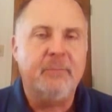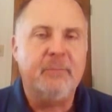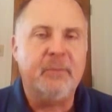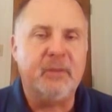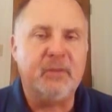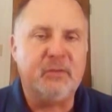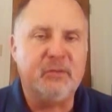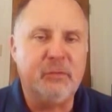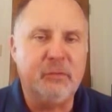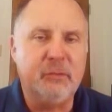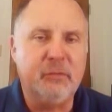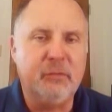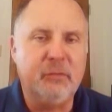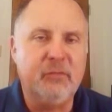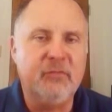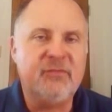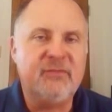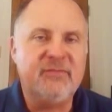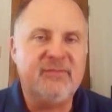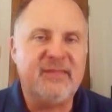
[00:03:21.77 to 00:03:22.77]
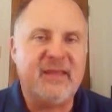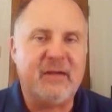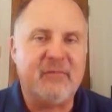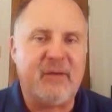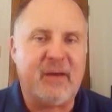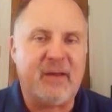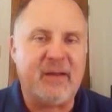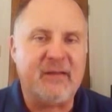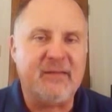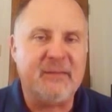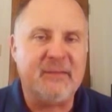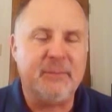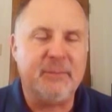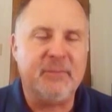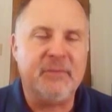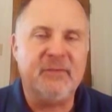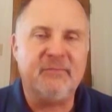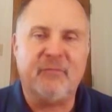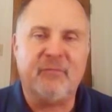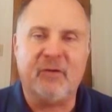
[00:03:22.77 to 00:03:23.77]
but use that writing
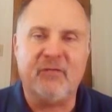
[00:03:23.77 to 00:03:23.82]
template.